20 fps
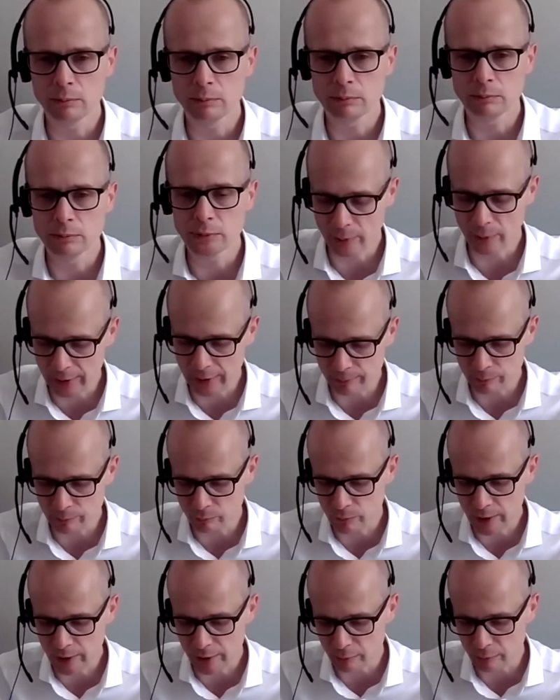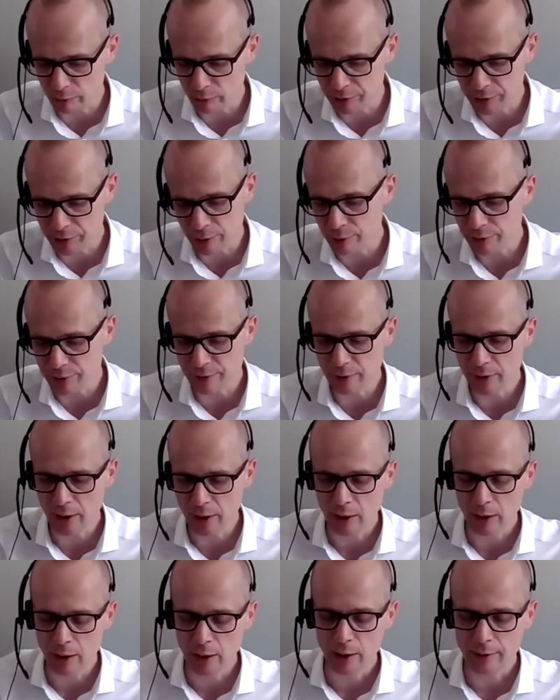it can reduce
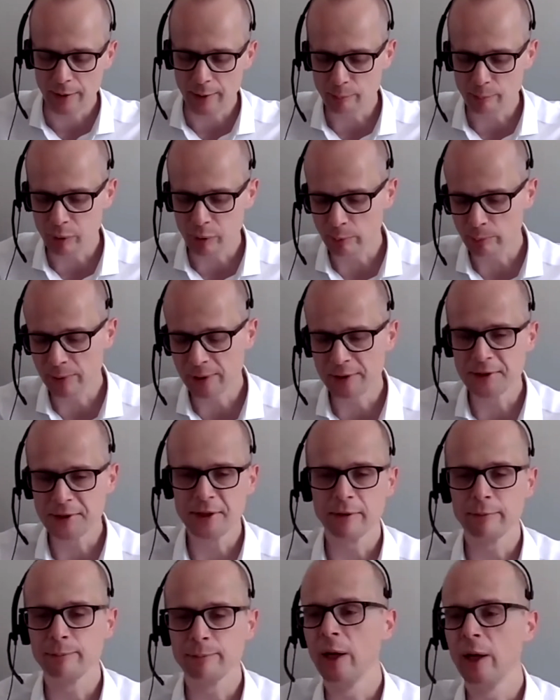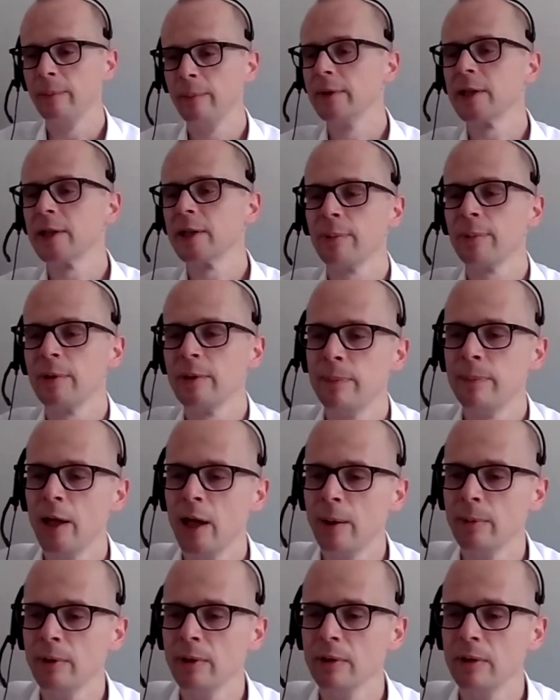the probability of permanent capital
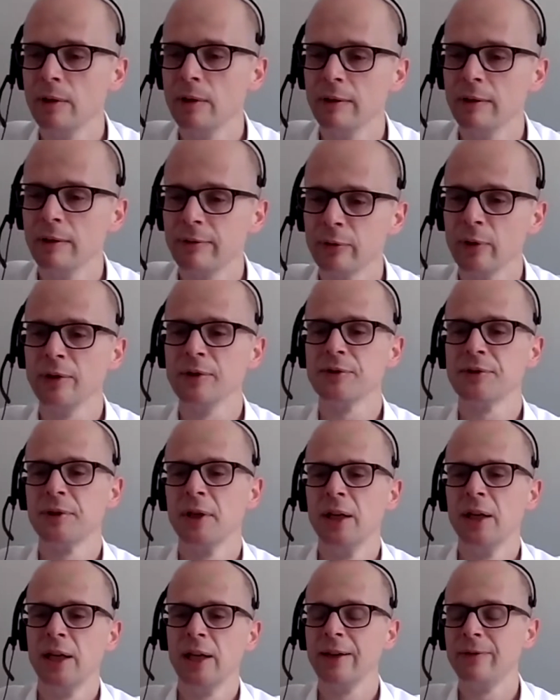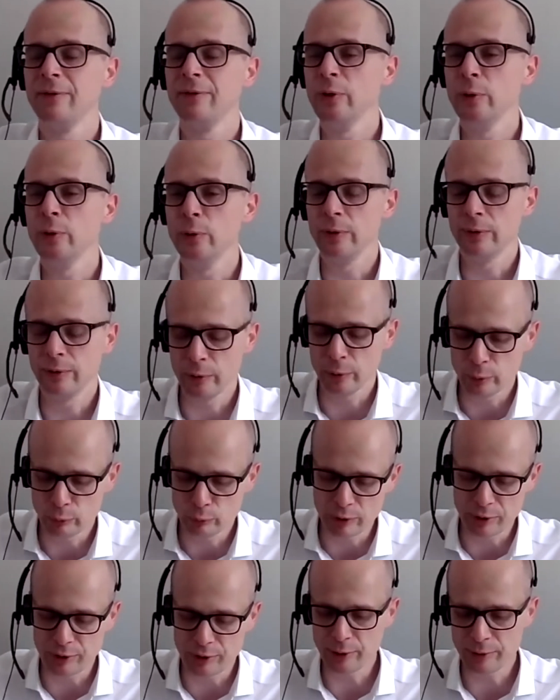impairment. And for us, if you
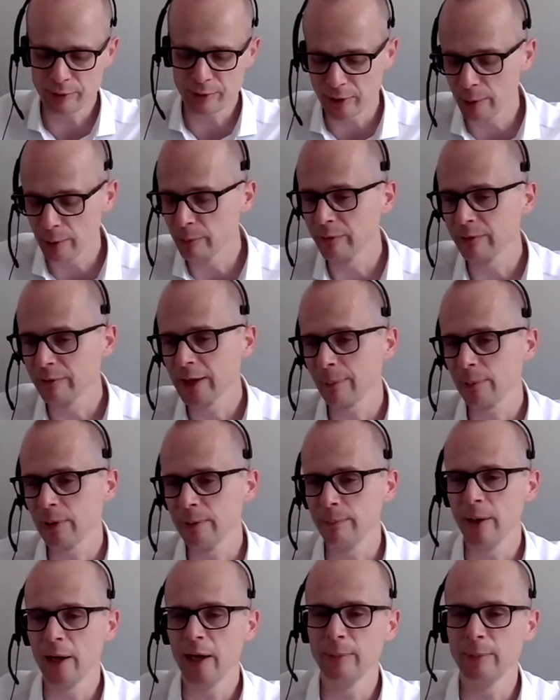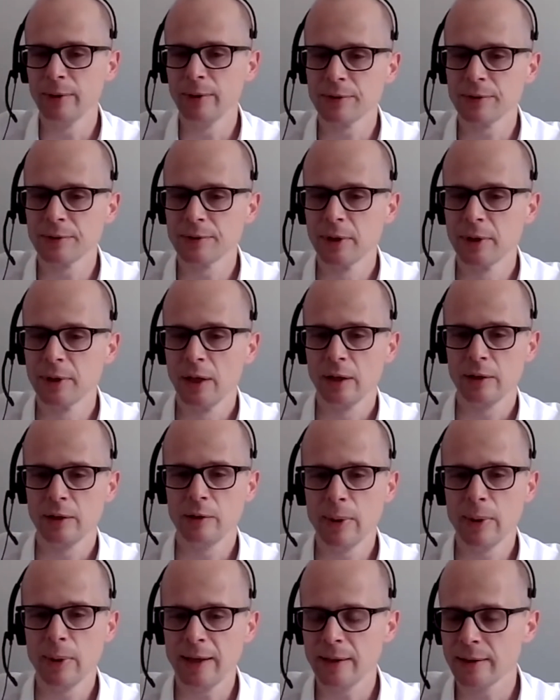reduce the number of capital impairments
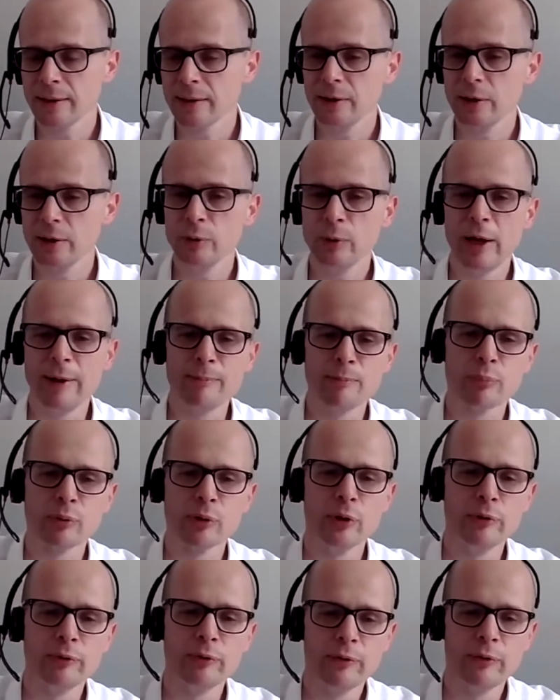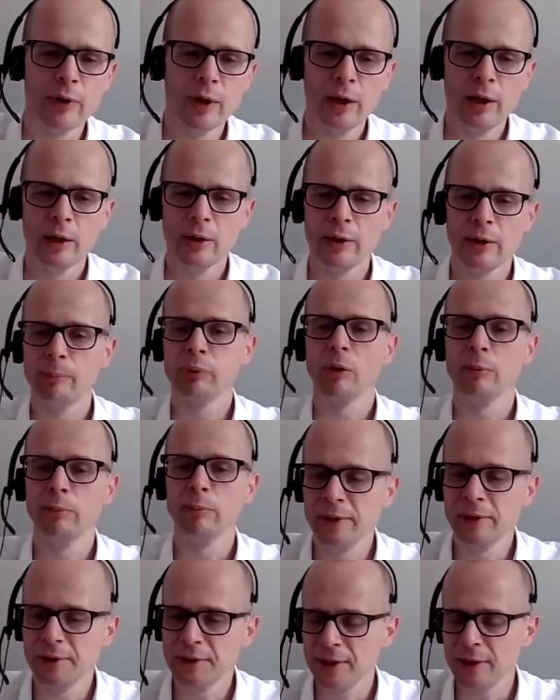you improve the
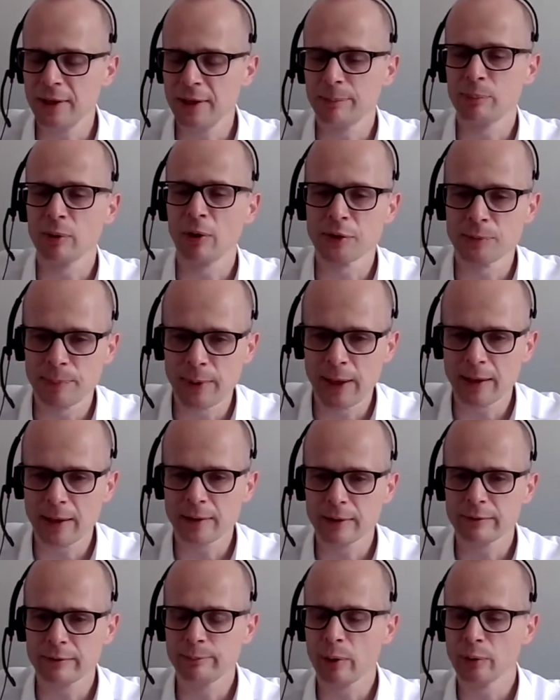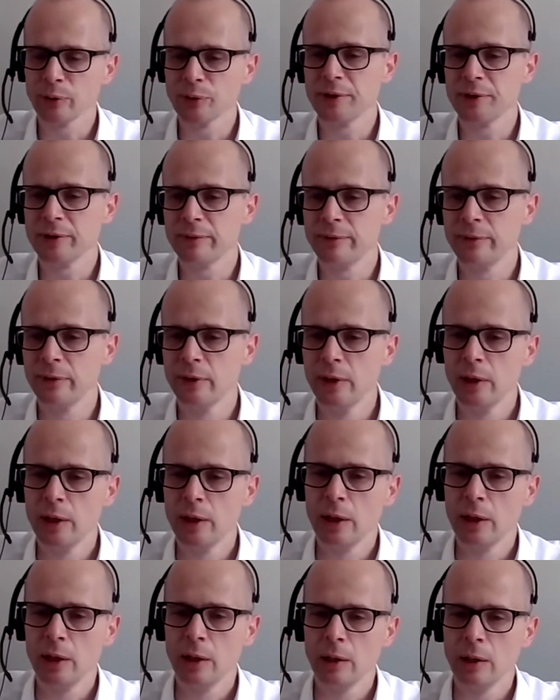probability, the prospect of positive
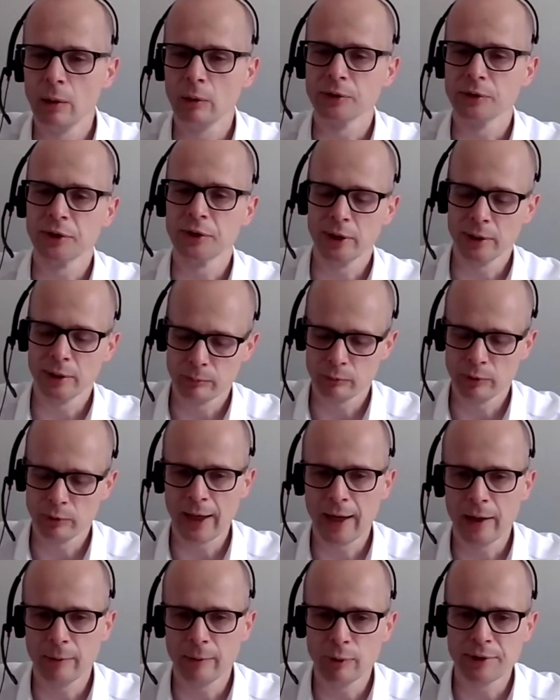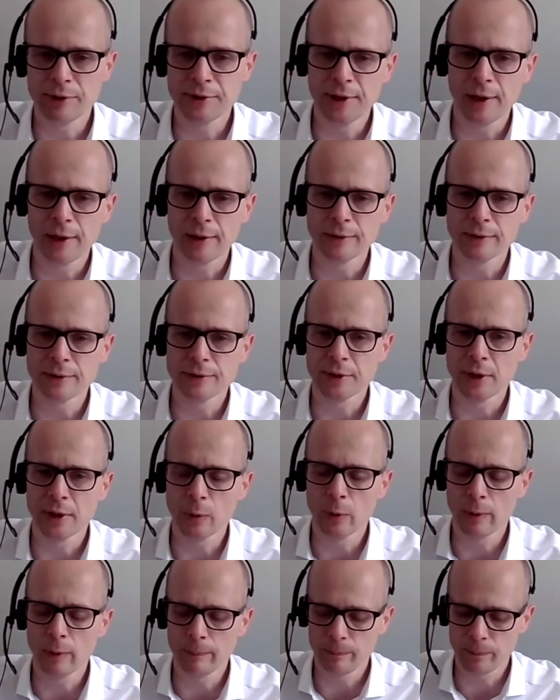long-term returns. So
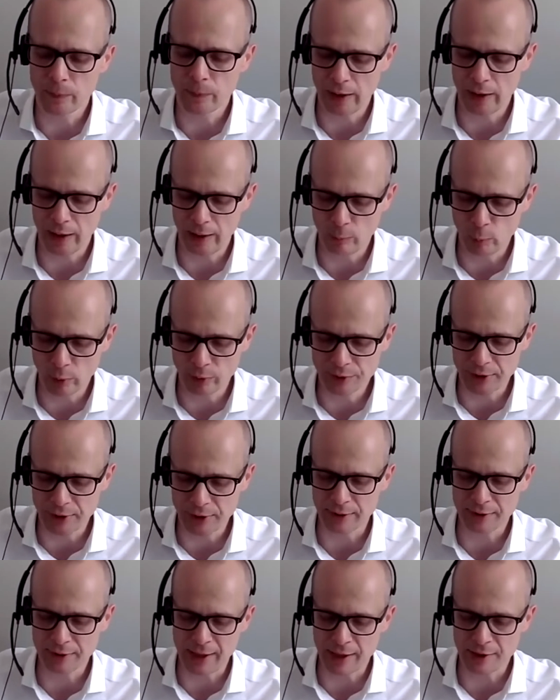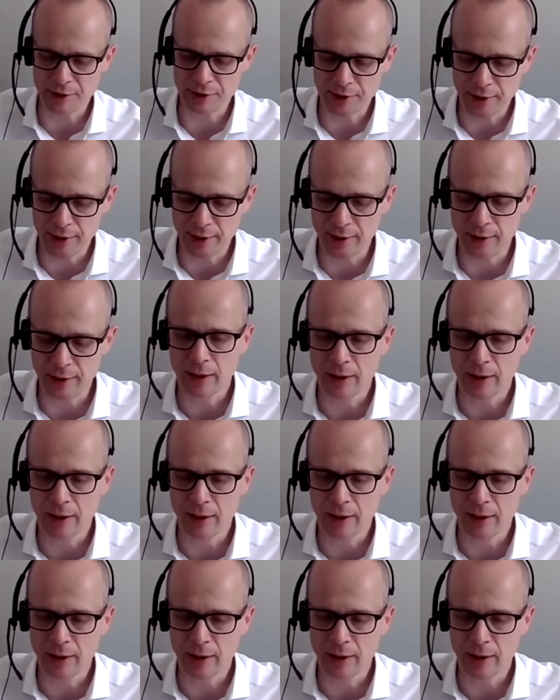in one sense, ESG